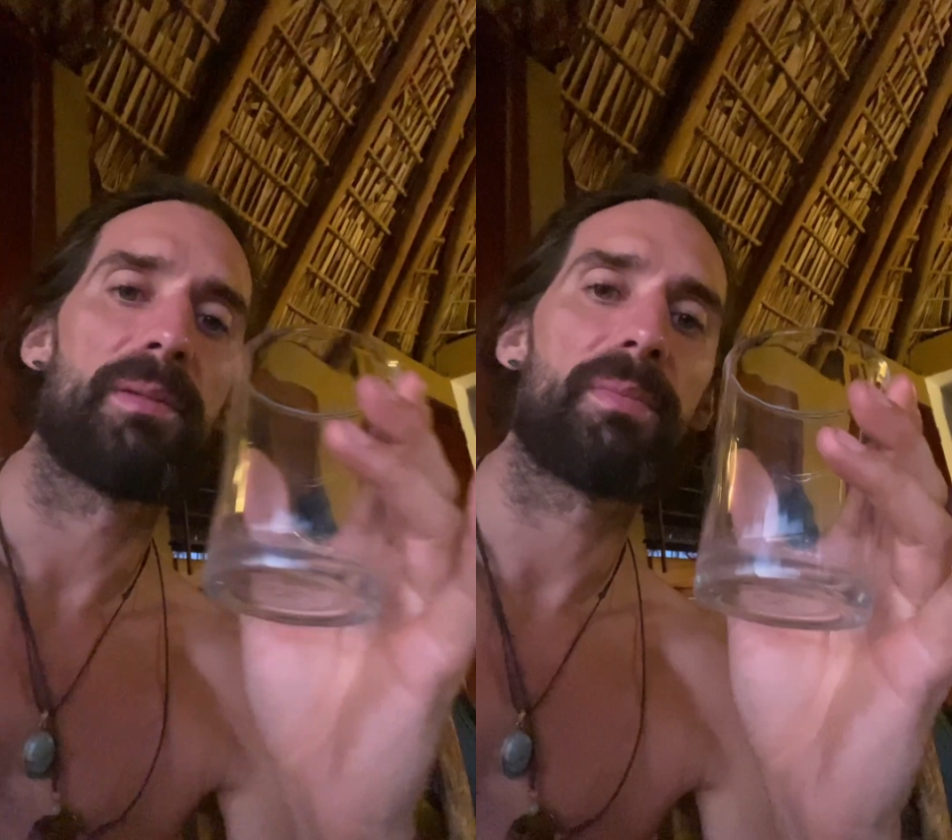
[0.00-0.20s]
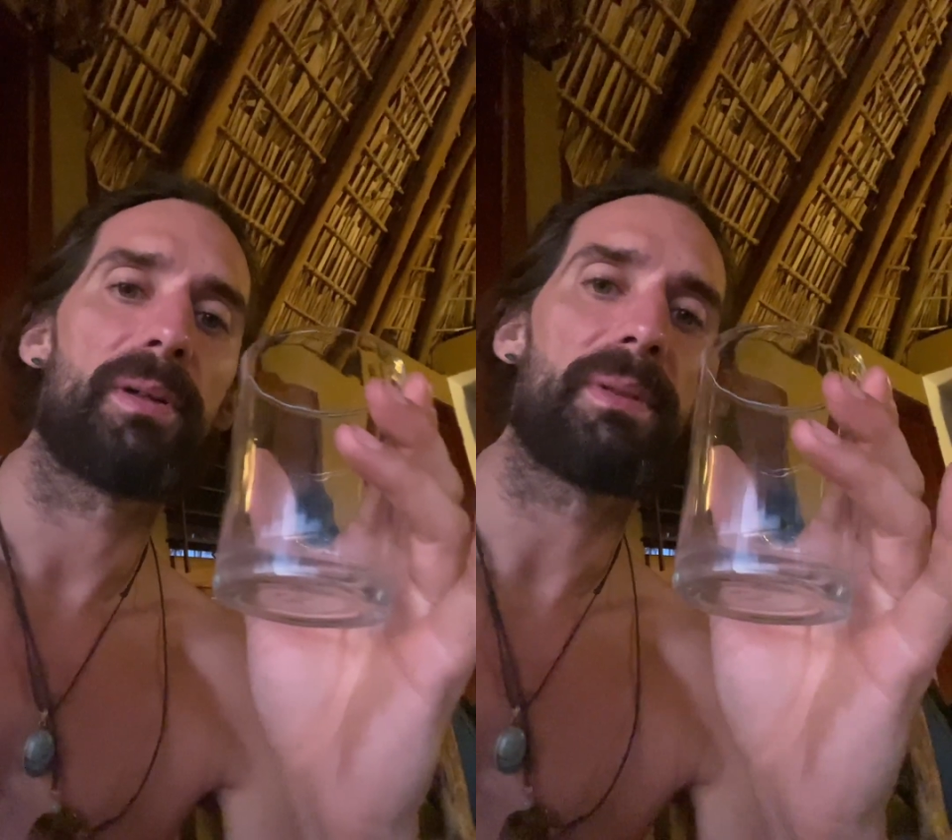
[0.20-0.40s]

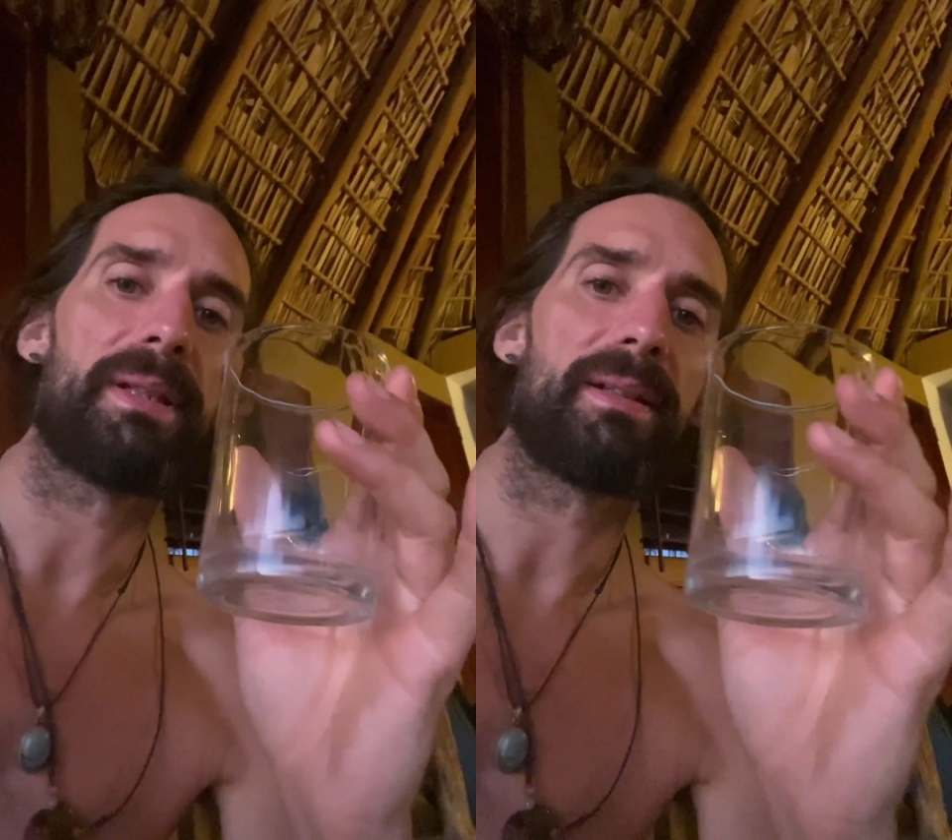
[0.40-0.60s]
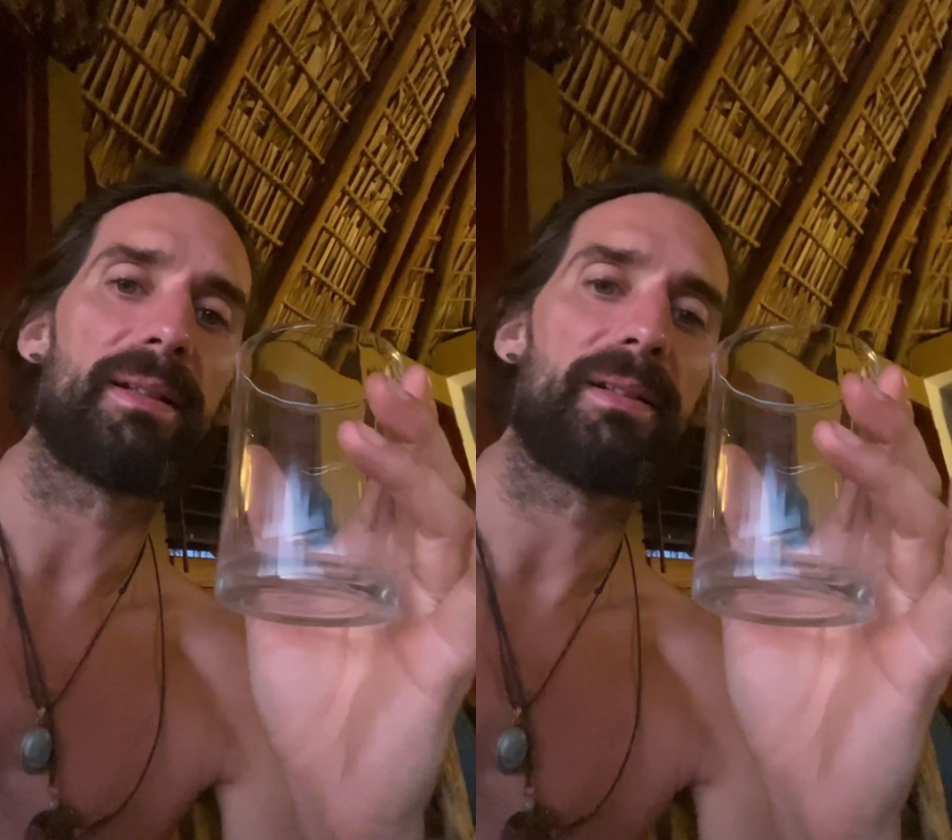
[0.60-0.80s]
pop it
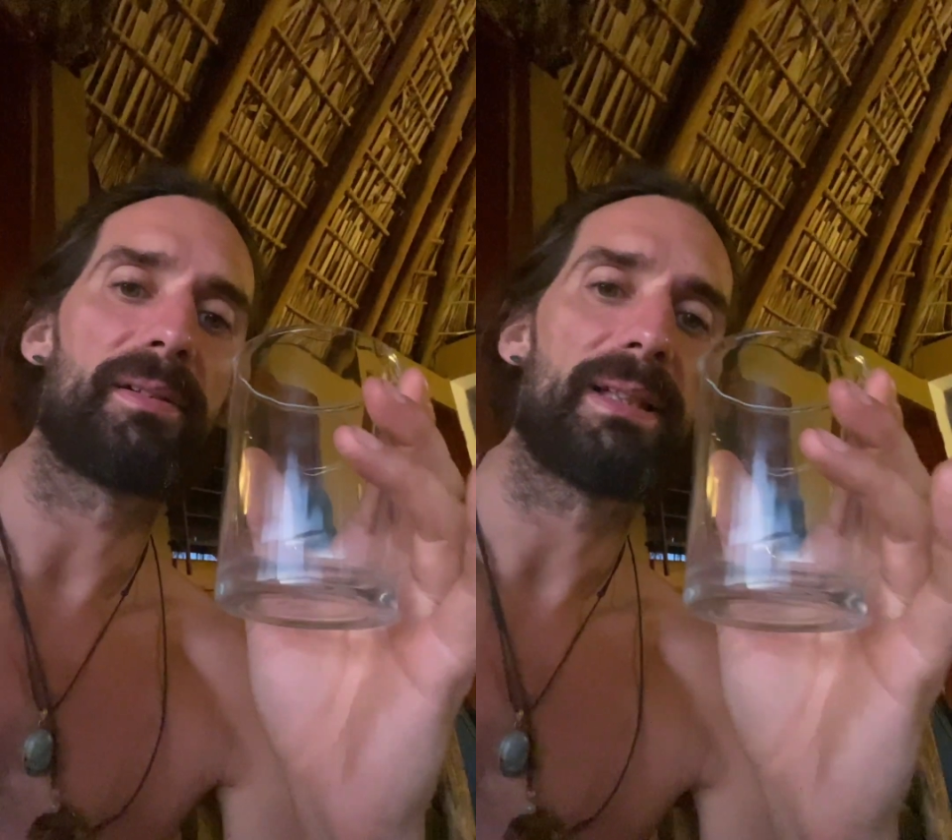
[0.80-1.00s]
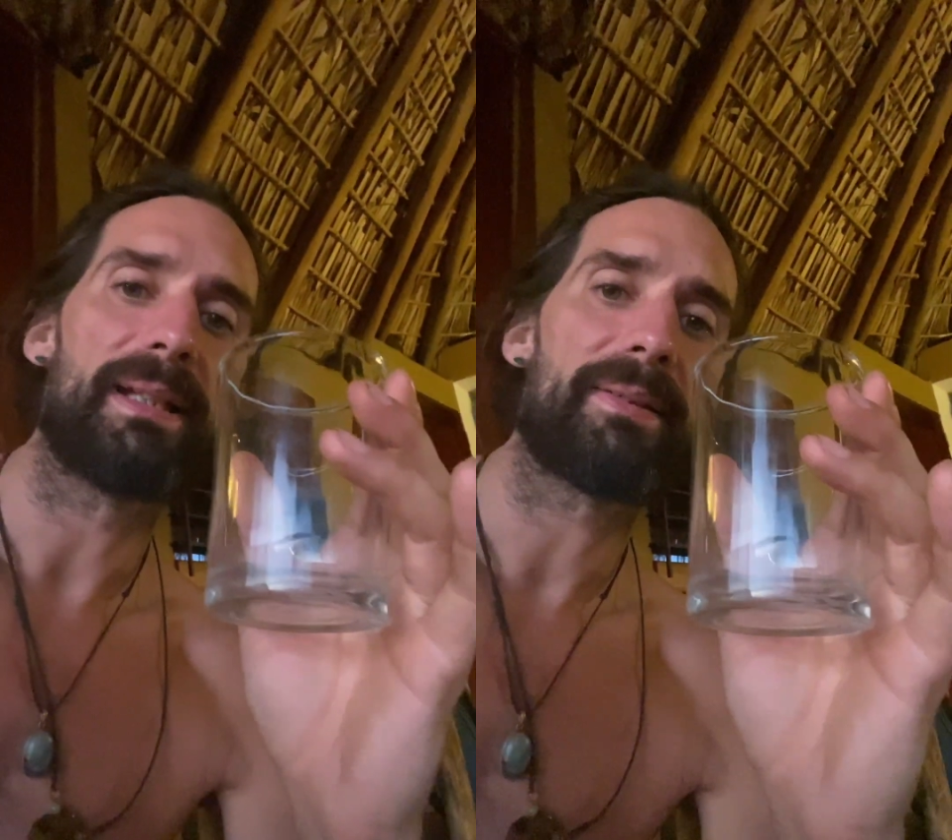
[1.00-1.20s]
in a little
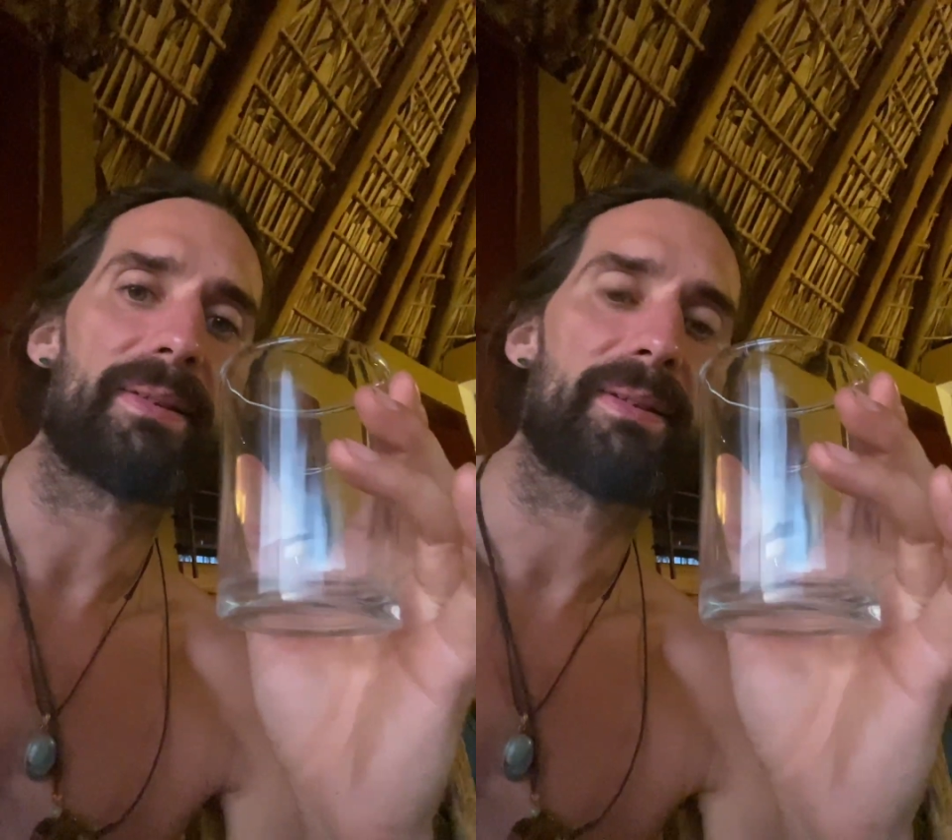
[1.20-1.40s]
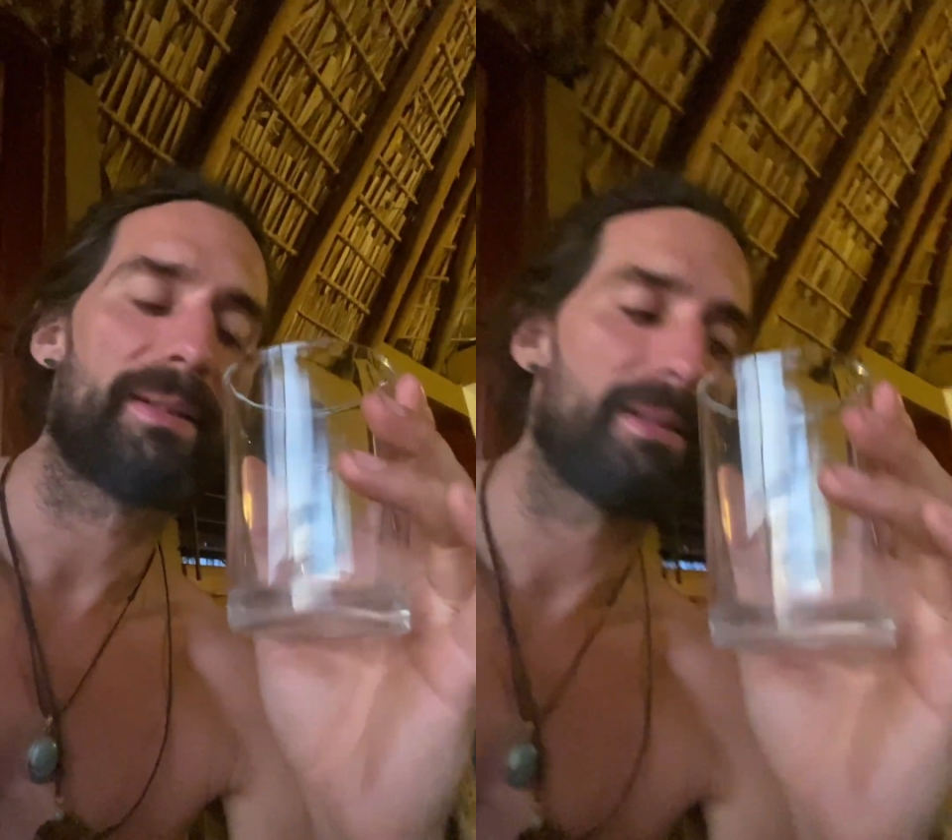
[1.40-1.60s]
glass,